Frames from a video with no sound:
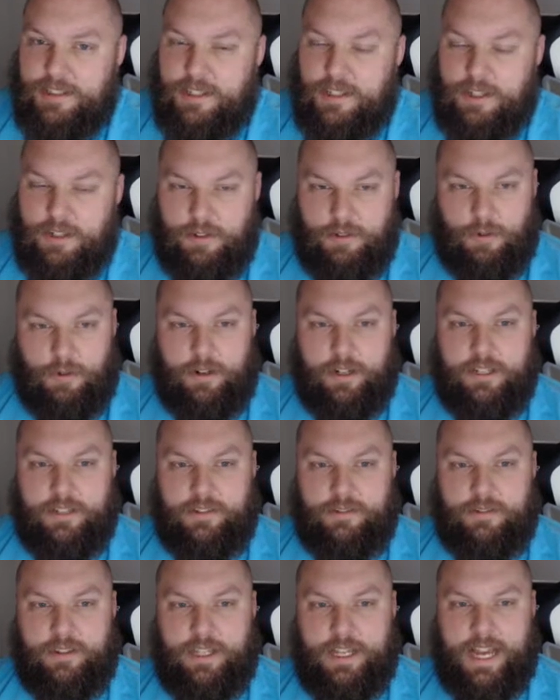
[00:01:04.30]
according to
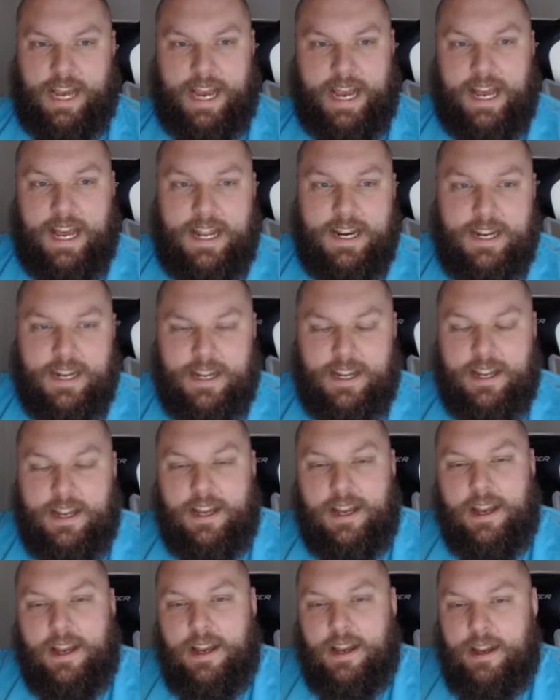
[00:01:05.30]
the ad,
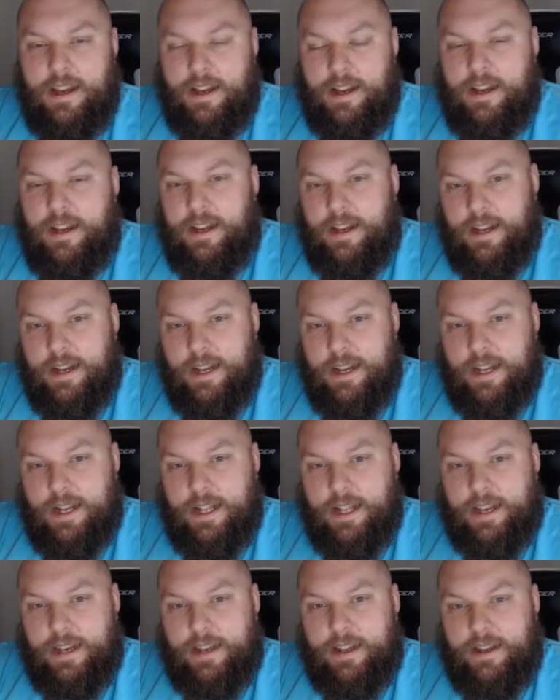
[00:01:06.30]

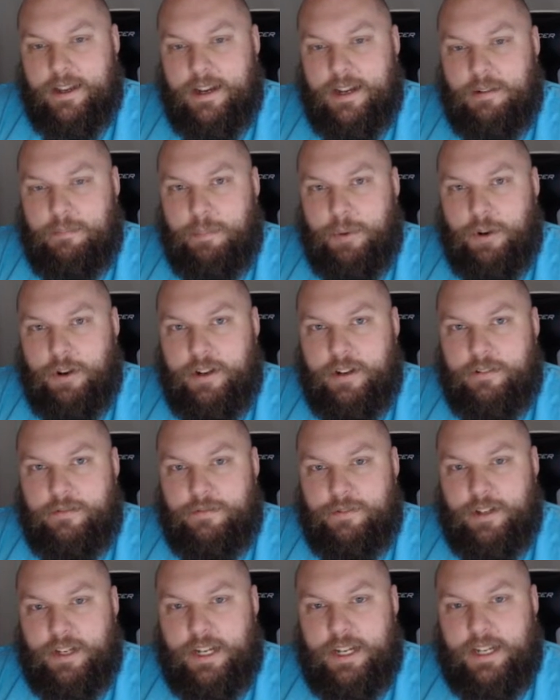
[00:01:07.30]
and I bought it
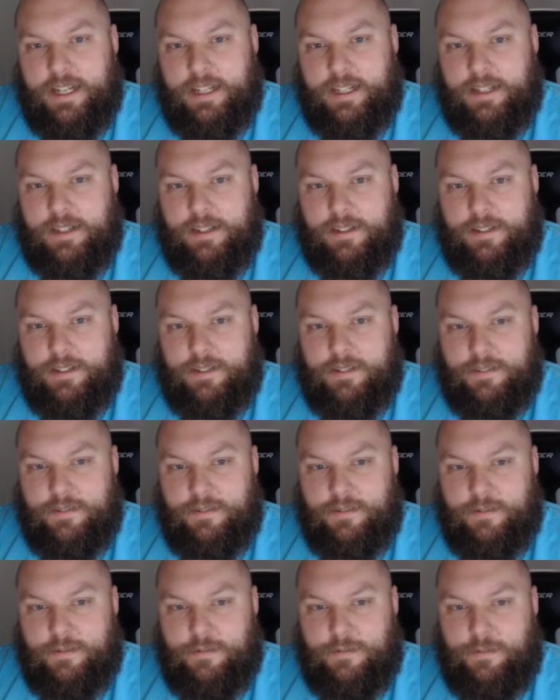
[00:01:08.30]
for like
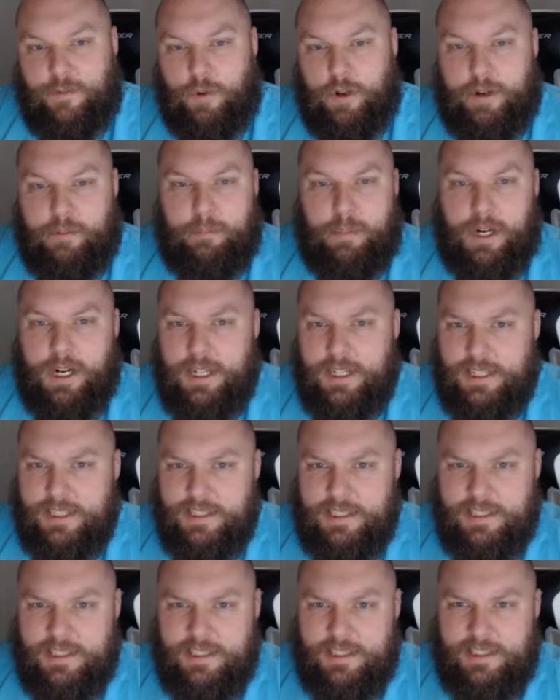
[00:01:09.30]
40
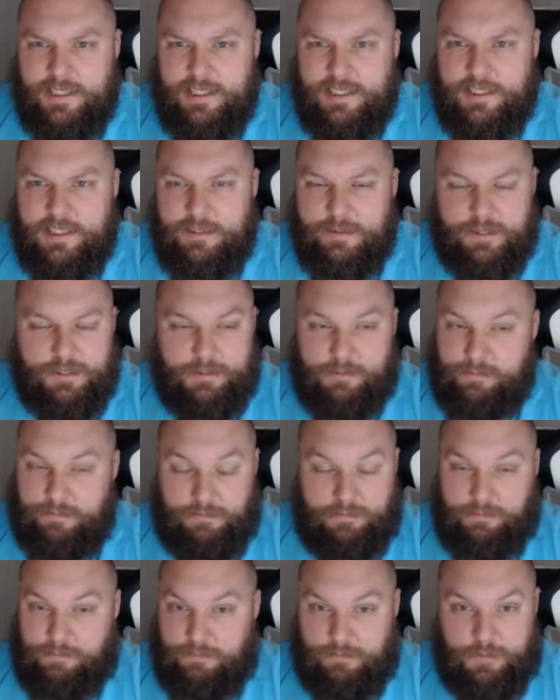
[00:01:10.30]
bucks,
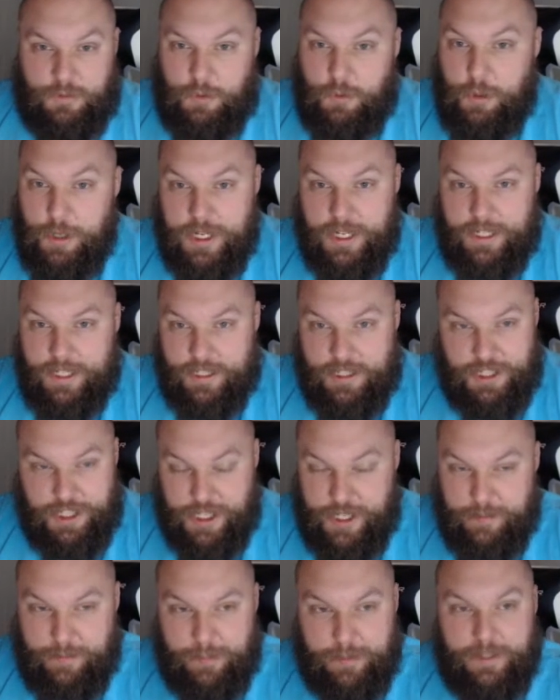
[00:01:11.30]
really
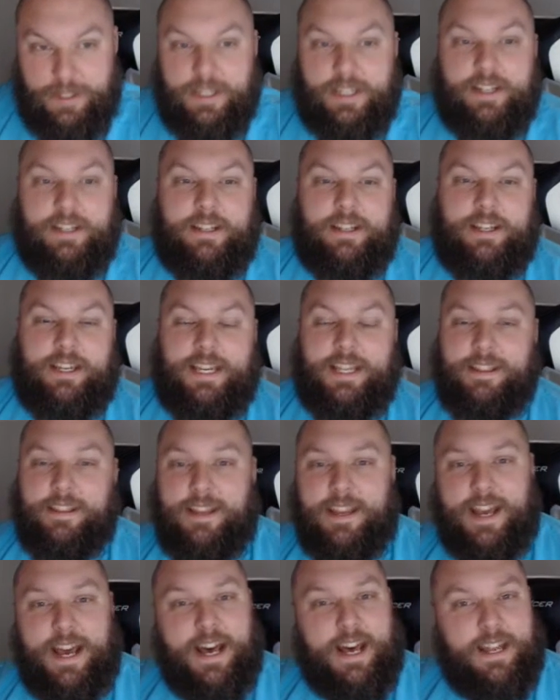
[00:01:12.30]
cheap. In the
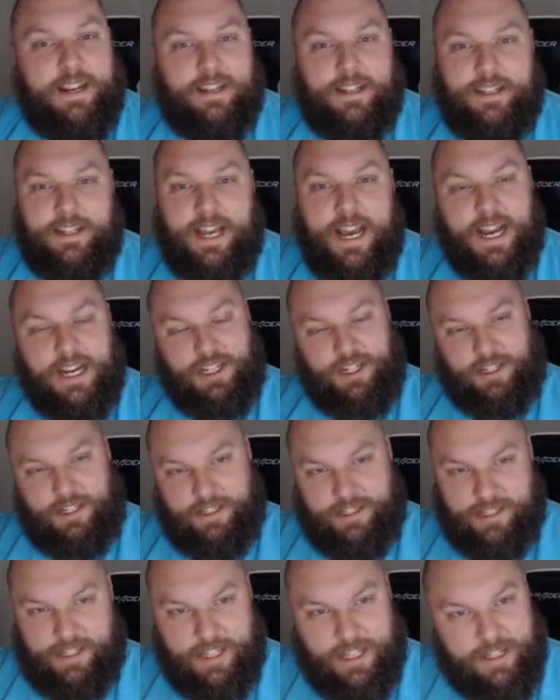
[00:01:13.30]
ad it actually
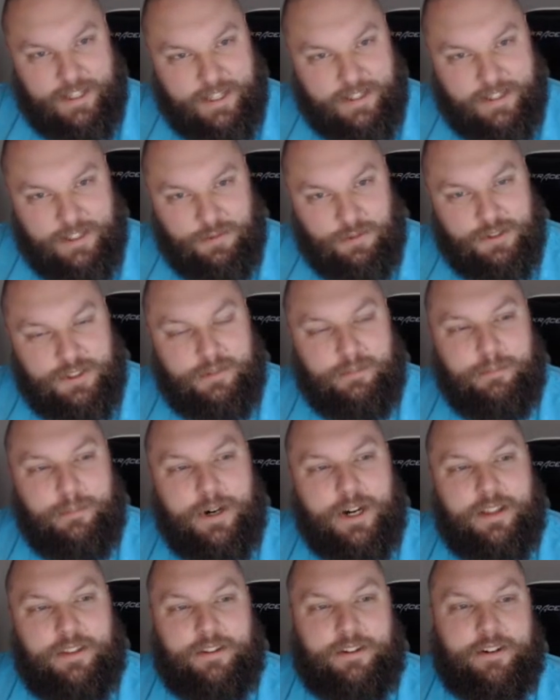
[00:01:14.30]
said that this was a
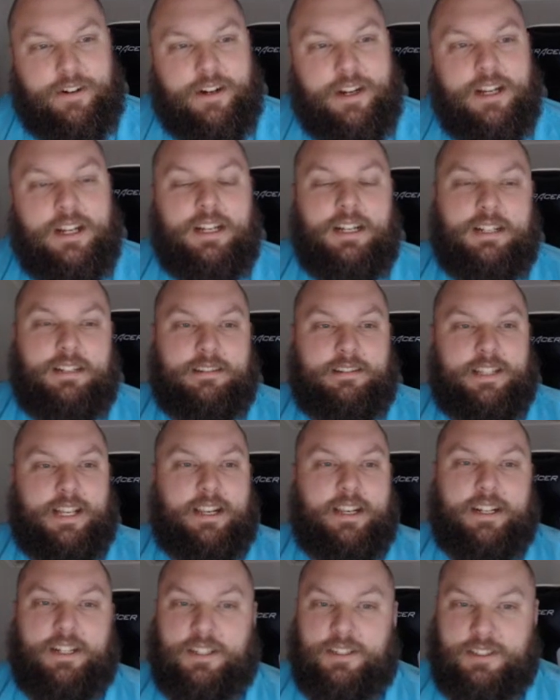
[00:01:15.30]
mother
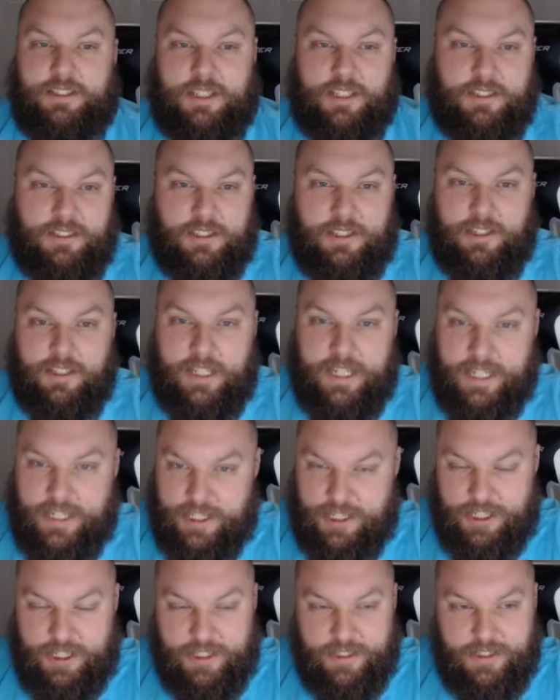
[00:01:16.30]
selling her son's
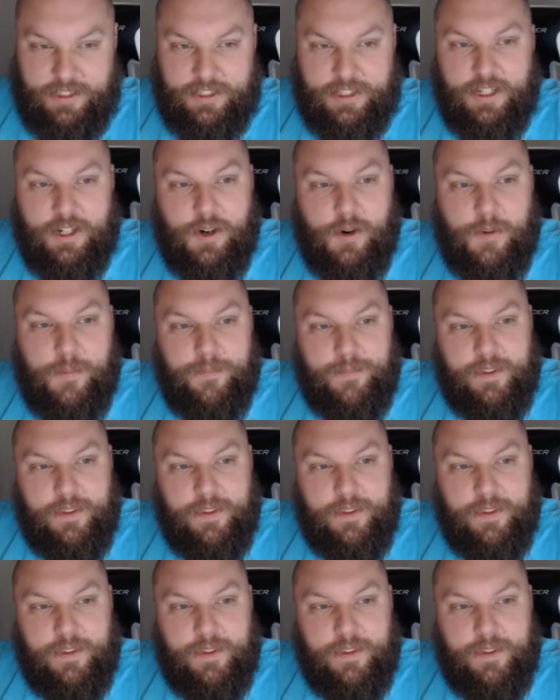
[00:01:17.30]
collection, so